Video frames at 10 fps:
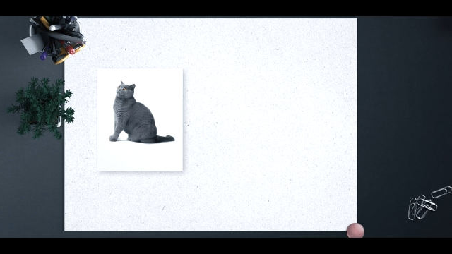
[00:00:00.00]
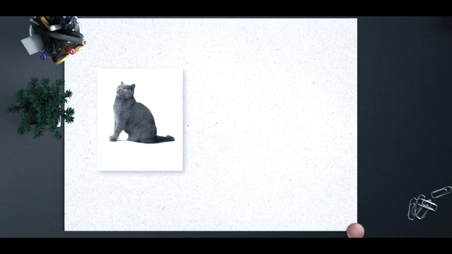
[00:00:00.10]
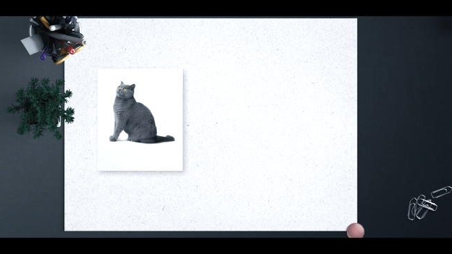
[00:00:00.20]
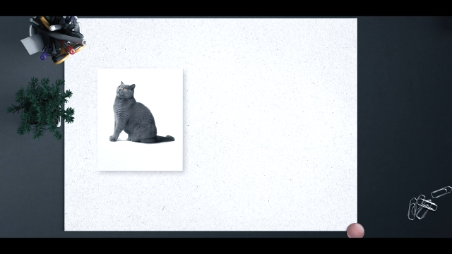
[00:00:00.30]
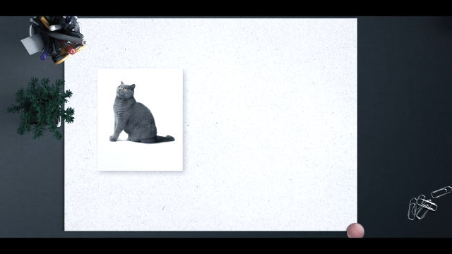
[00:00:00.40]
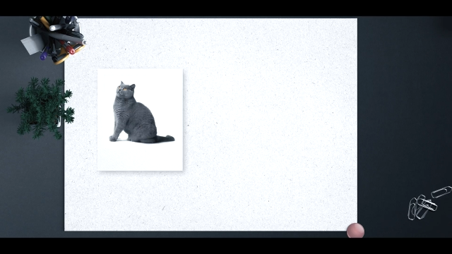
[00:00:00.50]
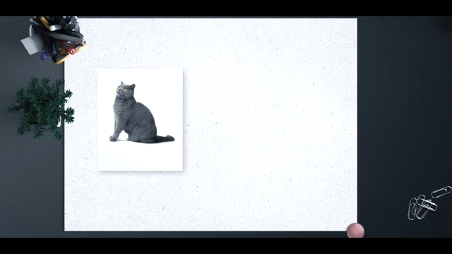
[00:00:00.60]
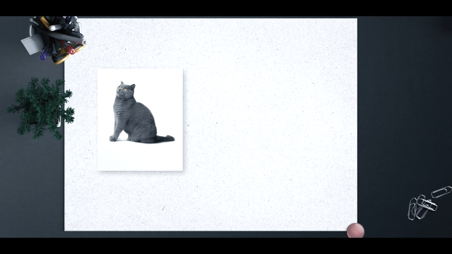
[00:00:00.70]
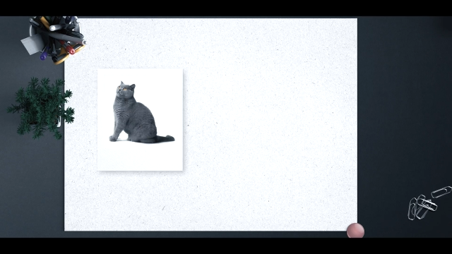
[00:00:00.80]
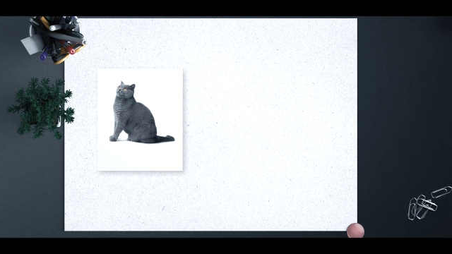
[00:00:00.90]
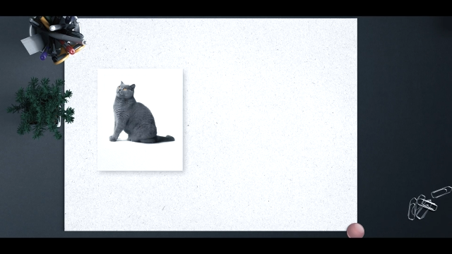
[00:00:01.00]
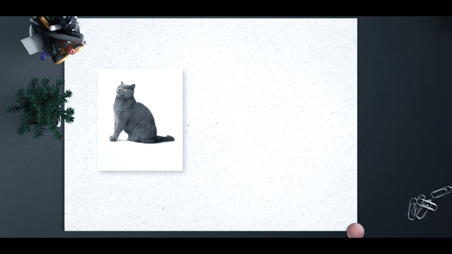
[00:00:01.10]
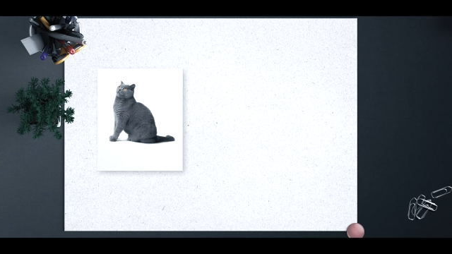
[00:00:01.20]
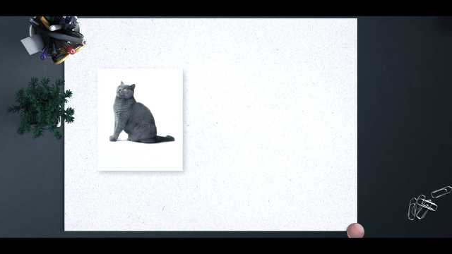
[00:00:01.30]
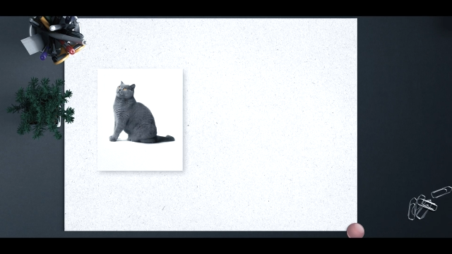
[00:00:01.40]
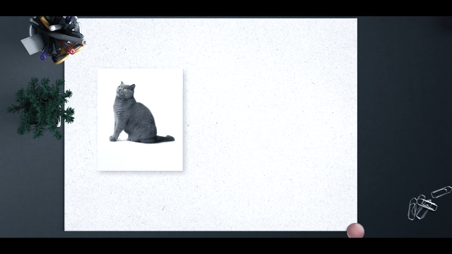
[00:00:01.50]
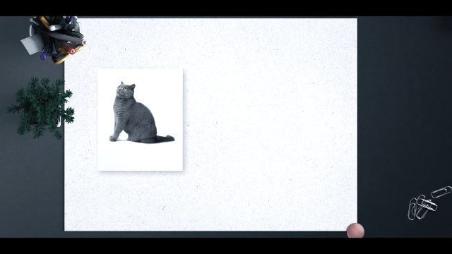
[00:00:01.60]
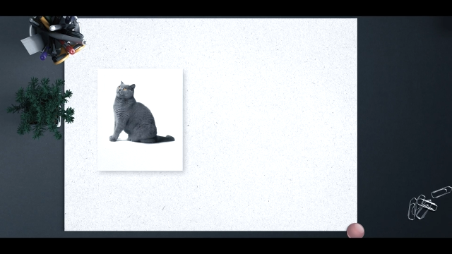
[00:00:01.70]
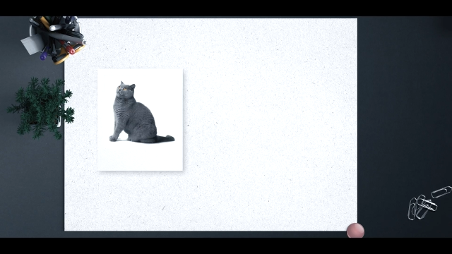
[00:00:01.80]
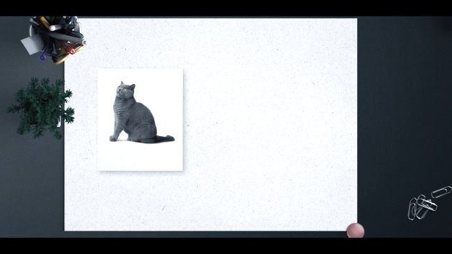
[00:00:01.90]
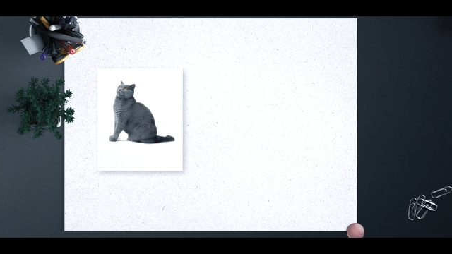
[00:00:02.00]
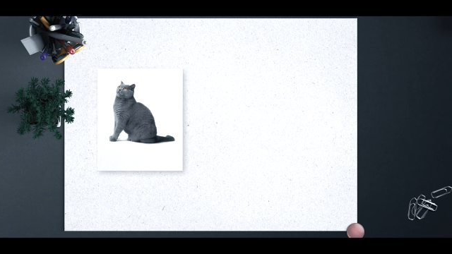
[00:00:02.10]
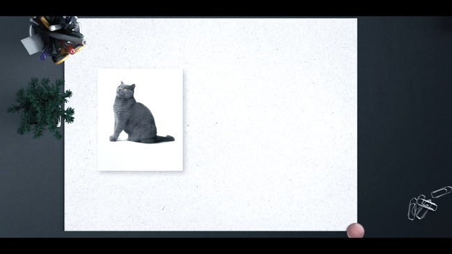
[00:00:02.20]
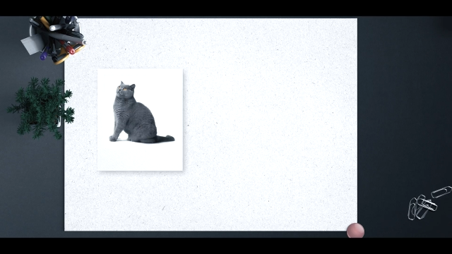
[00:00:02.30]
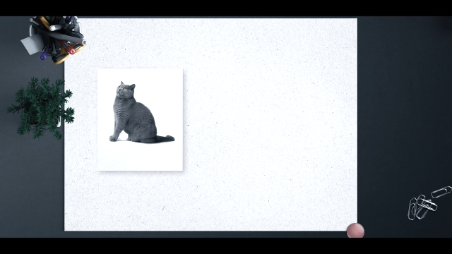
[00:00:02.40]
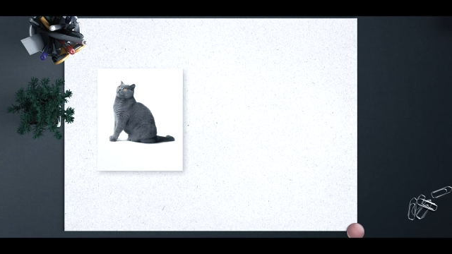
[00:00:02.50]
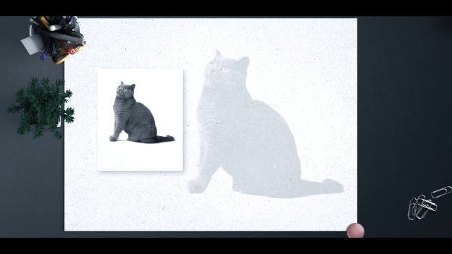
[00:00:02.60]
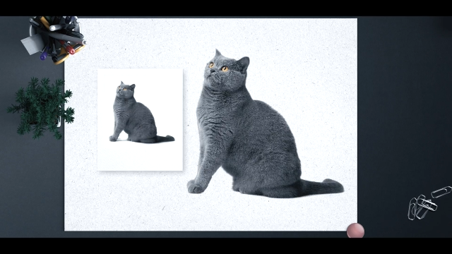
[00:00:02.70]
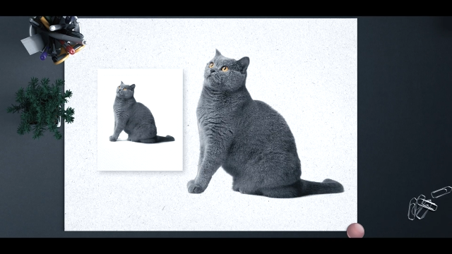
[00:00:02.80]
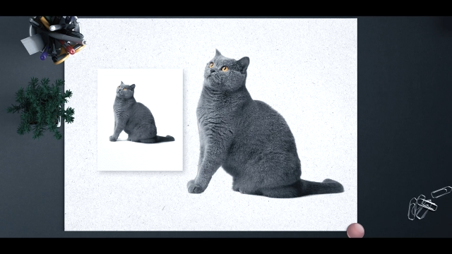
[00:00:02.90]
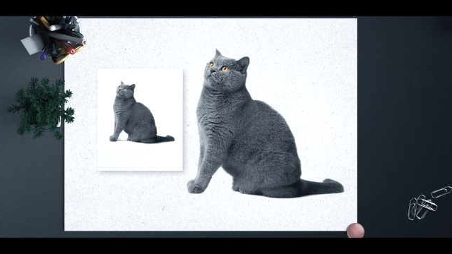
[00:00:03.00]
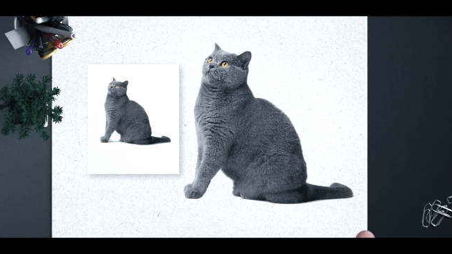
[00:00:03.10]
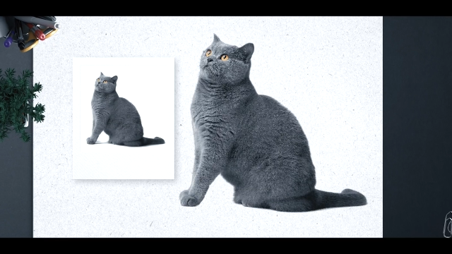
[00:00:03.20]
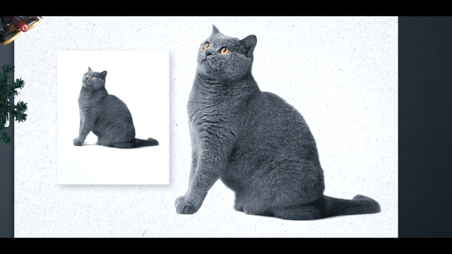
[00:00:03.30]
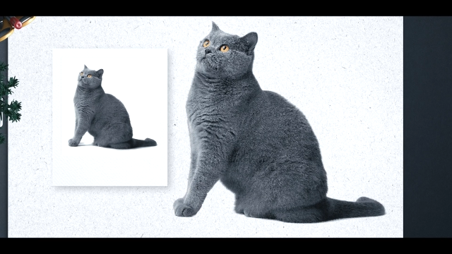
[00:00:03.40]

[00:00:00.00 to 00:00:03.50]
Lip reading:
(no speaker visible)